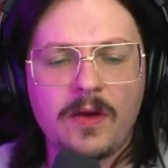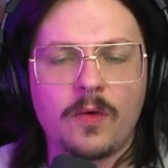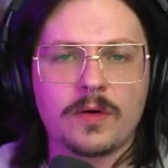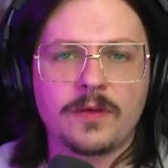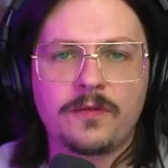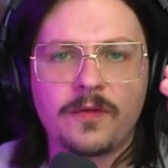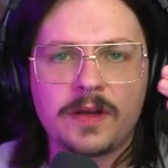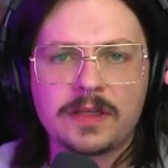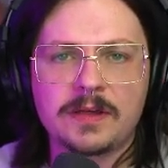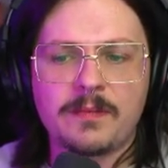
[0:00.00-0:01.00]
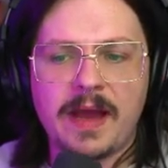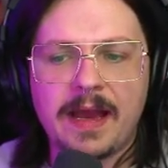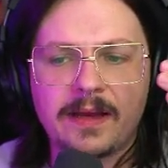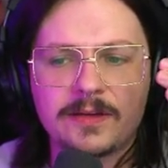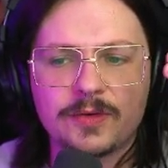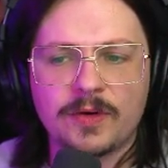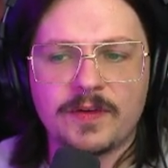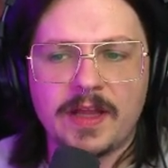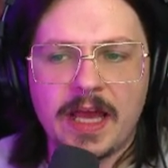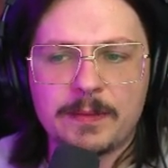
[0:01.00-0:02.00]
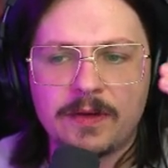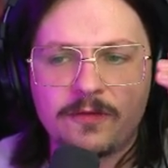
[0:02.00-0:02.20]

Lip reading: or the front and back sort of alignment for